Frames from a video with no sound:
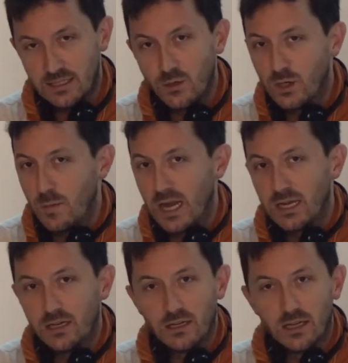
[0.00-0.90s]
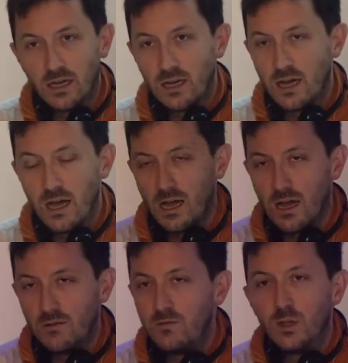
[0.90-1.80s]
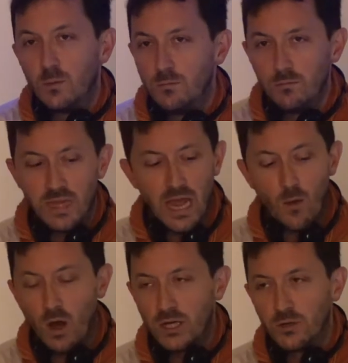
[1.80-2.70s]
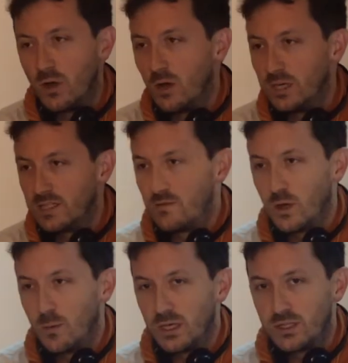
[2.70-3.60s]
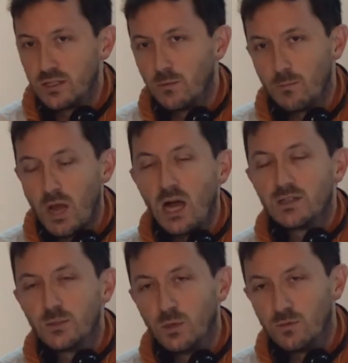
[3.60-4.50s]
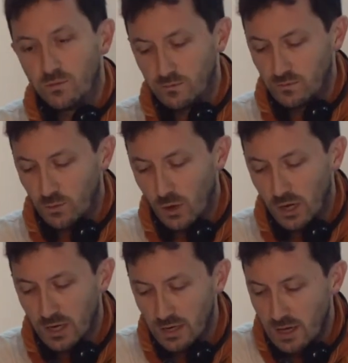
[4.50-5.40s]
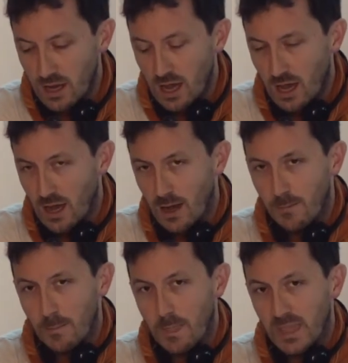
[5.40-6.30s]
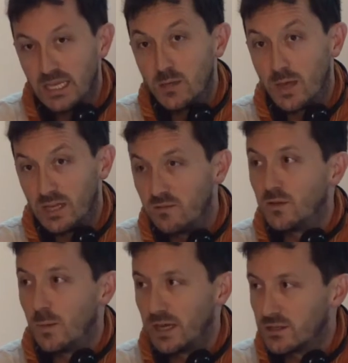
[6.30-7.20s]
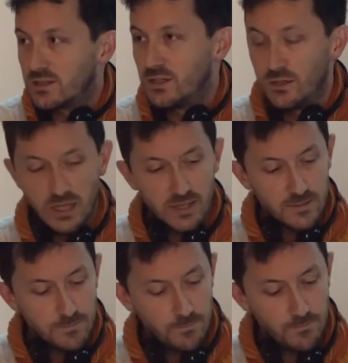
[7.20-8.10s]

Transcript: You can make a film now on your own. It's very much possible for independent filmmakers to do this.